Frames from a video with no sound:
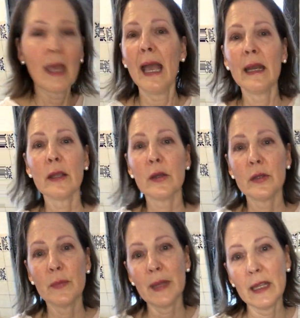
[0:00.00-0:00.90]
and it
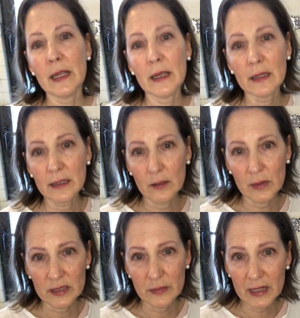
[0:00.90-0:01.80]
could be a little
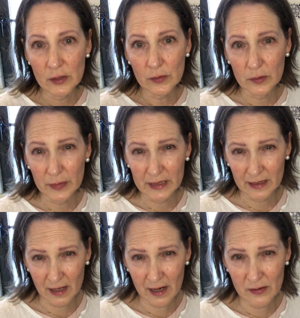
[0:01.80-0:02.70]
Cuaresmeño, could be a
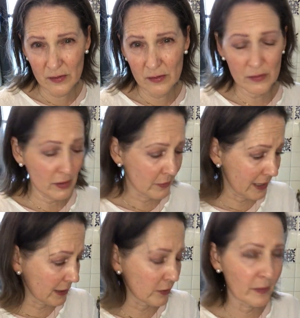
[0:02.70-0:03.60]
serrano,
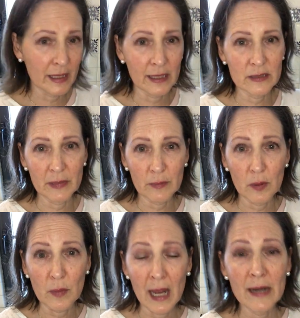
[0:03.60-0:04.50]
okay, could be a nice big
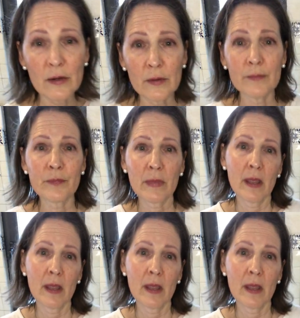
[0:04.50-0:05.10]
poblano,